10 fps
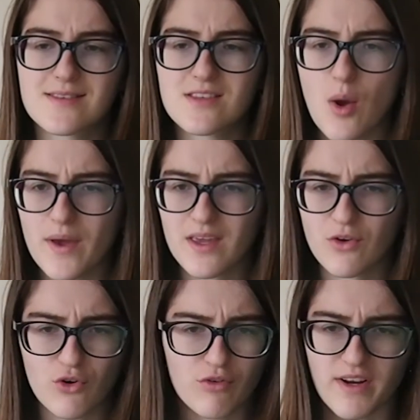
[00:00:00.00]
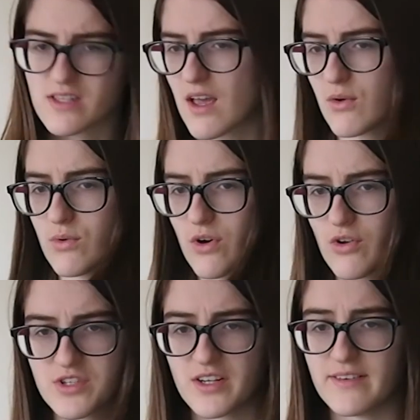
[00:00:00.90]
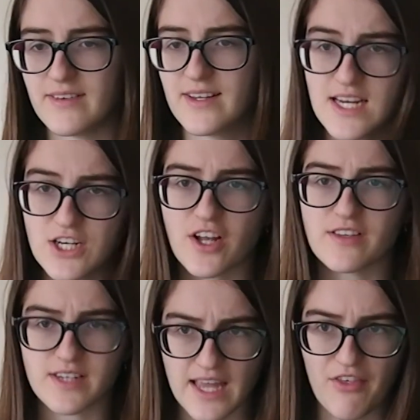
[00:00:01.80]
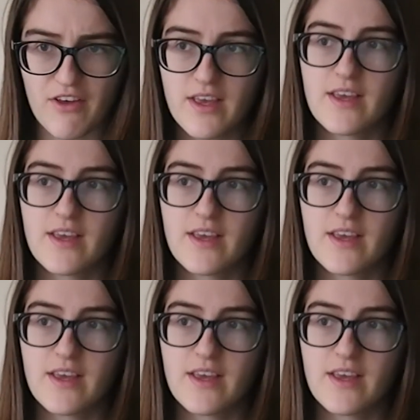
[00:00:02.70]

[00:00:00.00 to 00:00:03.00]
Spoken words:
sewing your recycled cotton t-shirts together.